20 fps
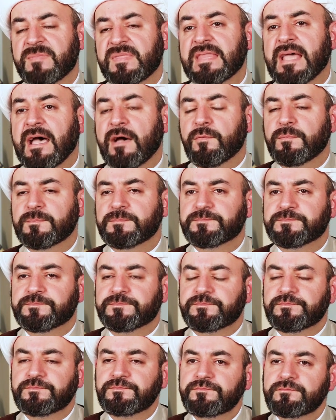Now,
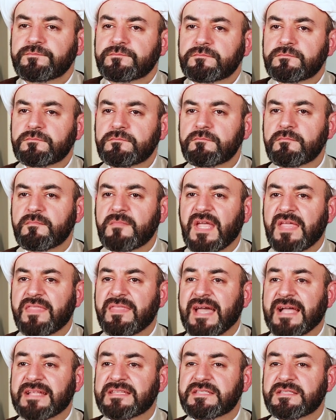
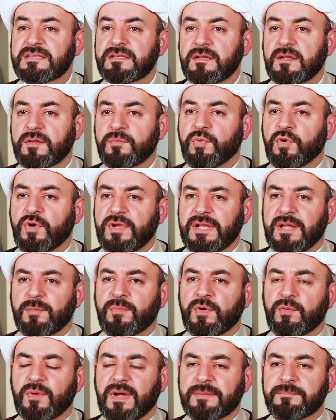that's point
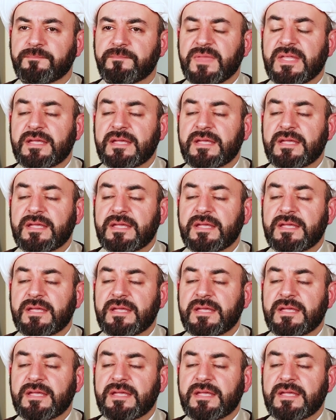number one.